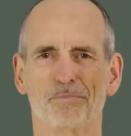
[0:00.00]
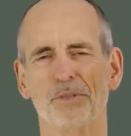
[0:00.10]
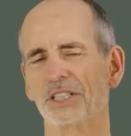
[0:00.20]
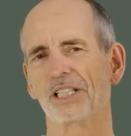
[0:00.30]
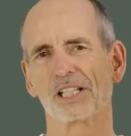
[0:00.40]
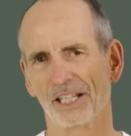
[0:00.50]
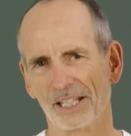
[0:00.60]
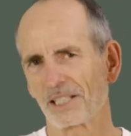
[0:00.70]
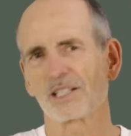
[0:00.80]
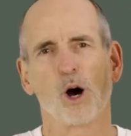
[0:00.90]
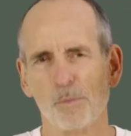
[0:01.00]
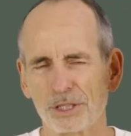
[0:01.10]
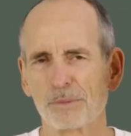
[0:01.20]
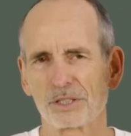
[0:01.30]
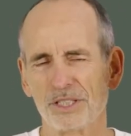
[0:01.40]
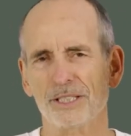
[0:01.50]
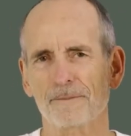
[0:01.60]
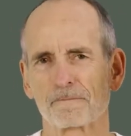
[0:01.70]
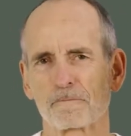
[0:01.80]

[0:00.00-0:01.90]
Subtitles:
their joints, including the knees.